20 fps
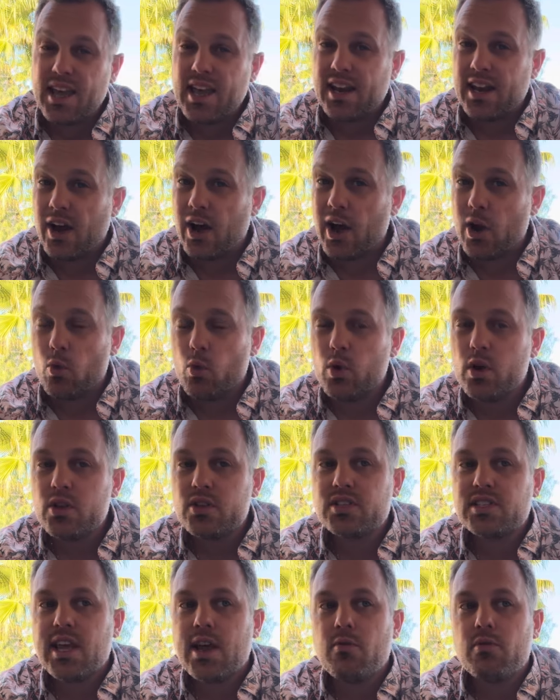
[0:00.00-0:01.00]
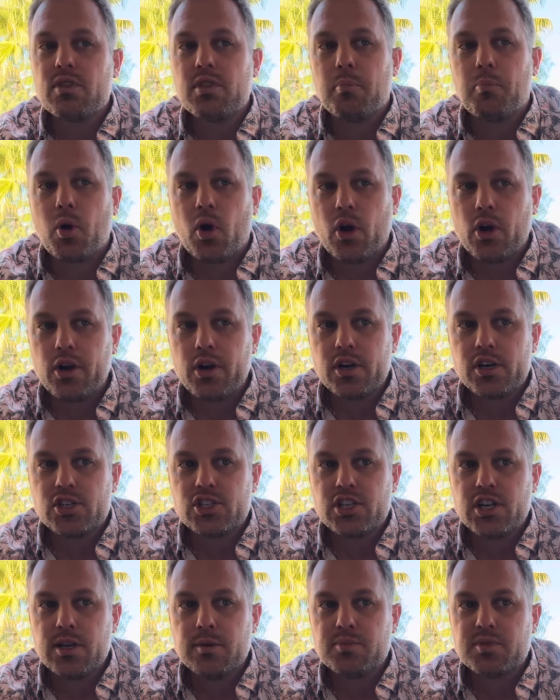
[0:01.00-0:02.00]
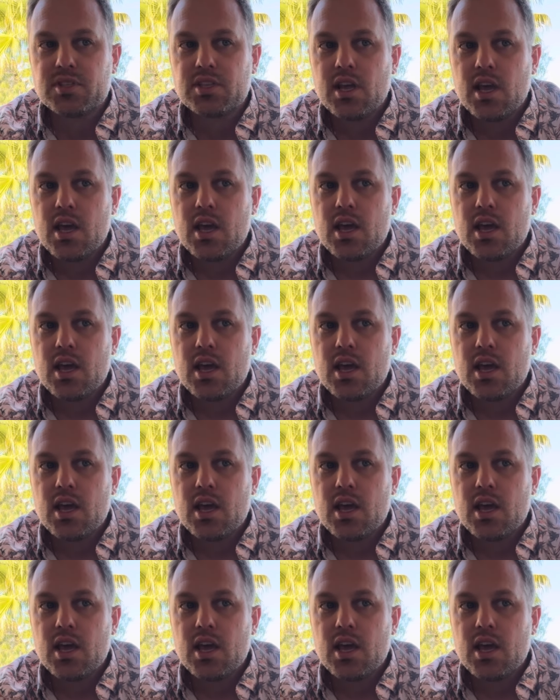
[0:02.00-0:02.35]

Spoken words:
Now, I will say with the partnerships,